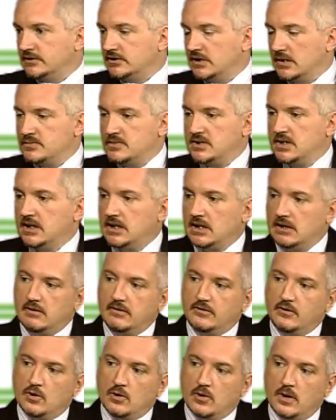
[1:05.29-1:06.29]
So particularly
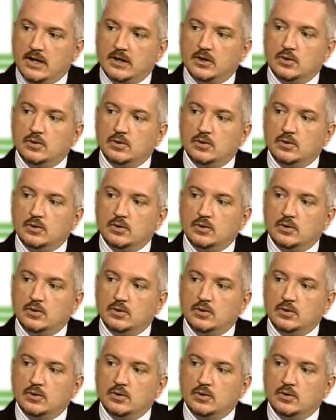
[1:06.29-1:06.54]
if you're in an